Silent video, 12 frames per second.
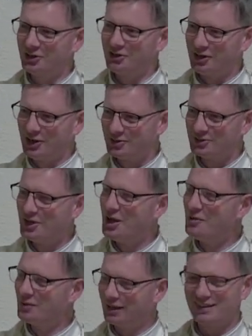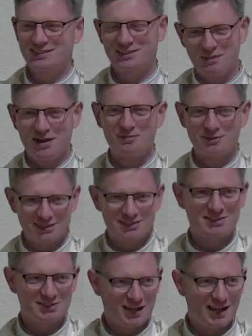around because the mom
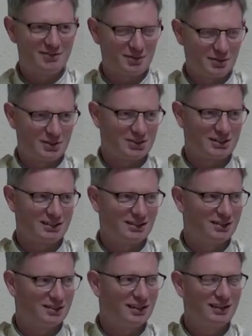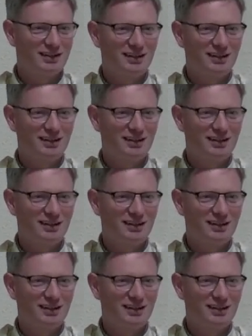didn't have an abortion, okay?